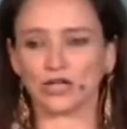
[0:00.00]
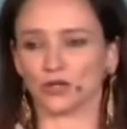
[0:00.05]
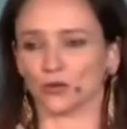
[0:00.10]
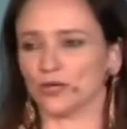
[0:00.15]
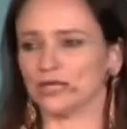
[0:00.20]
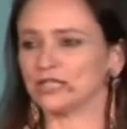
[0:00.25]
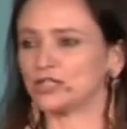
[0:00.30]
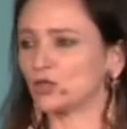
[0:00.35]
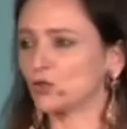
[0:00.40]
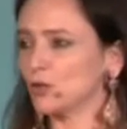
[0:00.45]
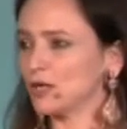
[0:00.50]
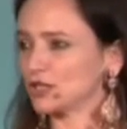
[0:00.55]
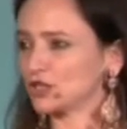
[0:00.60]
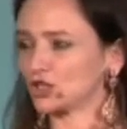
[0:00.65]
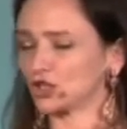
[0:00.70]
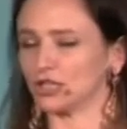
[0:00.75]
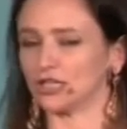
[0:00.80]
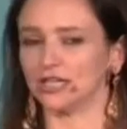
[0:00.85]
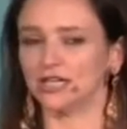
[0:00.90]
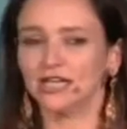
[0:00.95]
Your
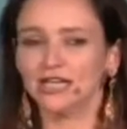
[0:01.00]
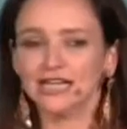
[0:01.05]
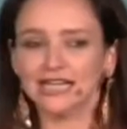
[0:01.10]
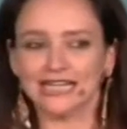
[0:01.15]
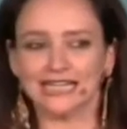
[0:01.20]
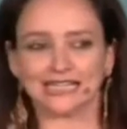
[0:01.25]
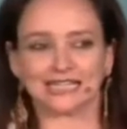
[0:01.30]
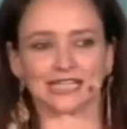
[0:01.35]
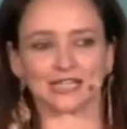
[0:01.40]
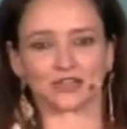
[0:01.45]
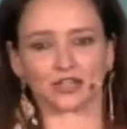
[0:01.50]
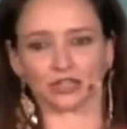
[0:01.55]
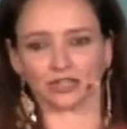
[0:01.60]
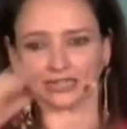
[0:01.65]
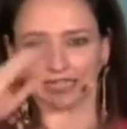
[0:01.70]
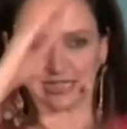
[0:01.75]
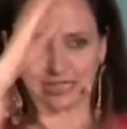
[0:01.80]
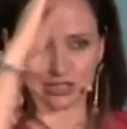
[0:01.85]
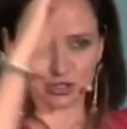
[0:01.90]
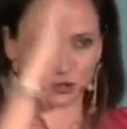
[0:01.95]
intuition isn't the
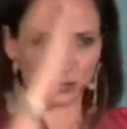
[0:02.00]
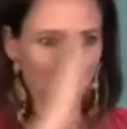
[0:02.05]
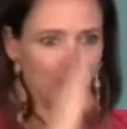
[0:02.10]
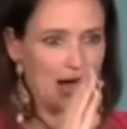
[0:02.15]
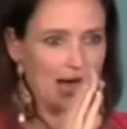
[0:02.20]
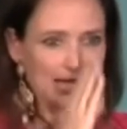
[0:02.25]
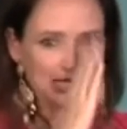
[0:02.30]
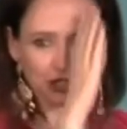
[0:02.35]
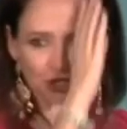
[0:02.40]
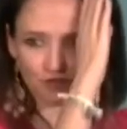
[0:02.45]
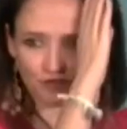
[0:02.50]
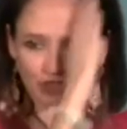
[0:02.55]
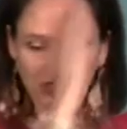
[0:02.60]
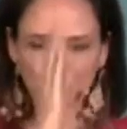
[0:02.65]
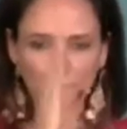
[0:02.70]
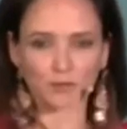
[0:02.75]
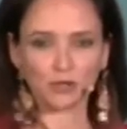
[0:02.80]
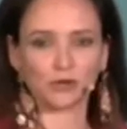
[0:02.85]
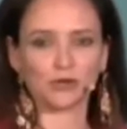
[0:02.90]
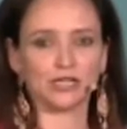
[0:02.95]
linear mind of
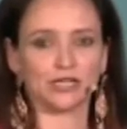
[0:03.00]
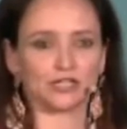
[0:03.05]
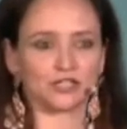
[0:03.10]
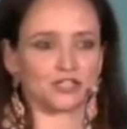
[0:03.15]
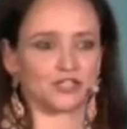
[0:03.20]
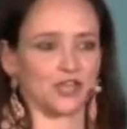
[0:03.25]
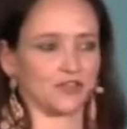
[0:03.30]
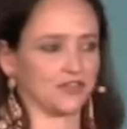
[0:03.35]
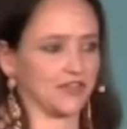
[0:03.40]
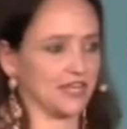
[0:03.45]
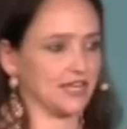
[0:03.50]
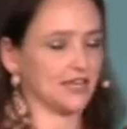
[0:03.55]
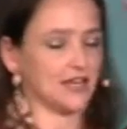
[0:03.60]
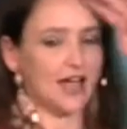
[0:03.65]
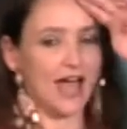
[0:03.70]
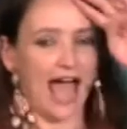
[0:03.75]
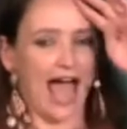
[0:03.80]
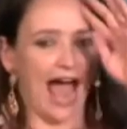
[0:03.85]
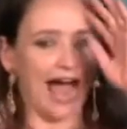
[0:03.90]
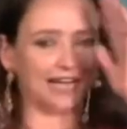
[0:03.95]
experience that the
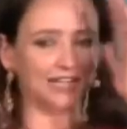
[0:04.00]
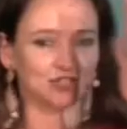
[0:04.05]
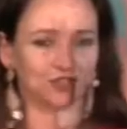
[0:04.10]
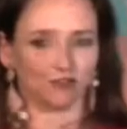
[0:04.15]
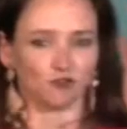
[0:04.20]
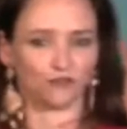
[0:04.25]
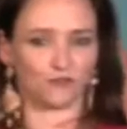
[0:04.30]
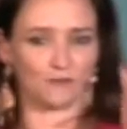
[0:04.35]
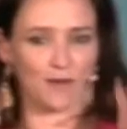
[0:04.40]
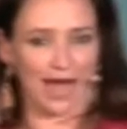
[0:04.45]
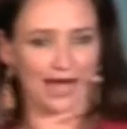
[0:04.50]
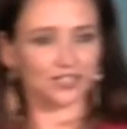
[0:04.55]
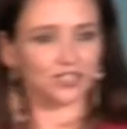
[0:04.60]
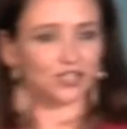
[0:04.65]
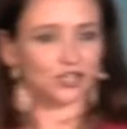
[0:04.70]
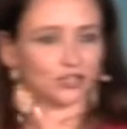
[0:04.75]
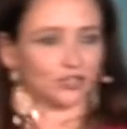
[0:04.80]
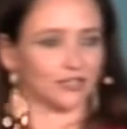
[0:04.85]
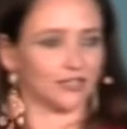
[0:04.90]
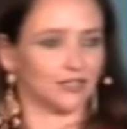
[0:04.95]
active
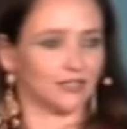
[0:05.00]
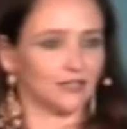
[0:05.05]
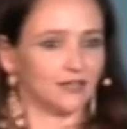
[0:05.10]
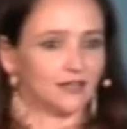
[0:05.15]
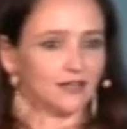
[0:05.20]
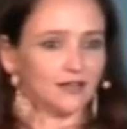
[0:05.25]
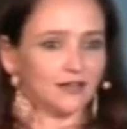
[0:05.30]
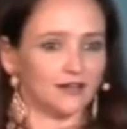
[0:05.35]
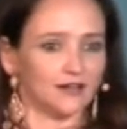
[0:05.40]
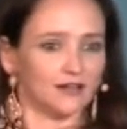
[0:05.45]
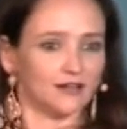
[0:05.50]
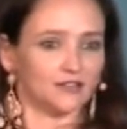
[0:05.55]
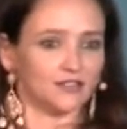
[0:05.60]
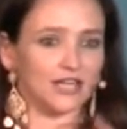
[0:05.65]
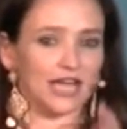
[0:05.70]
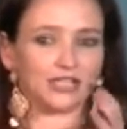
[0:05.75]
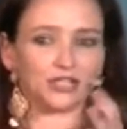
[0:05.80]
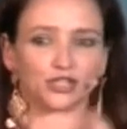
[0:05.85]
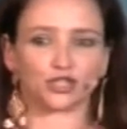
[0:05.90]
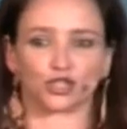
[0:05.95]
masculine
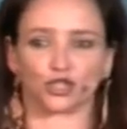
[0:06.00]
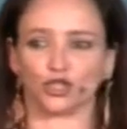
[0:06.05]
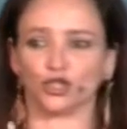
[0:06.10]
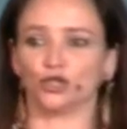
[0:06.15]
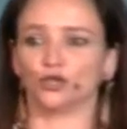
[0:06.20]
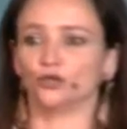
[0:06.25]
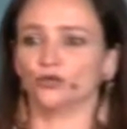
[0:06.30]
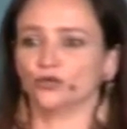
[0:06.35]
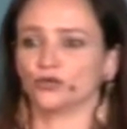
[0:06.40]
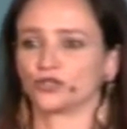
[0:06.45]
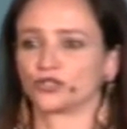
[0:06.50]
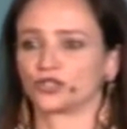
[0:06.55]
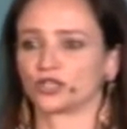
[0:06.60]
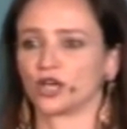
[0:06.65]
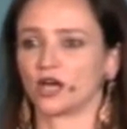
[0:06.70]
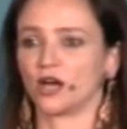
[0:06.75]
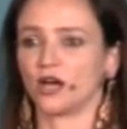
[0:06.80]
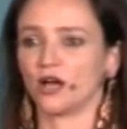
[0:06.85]
tends to use.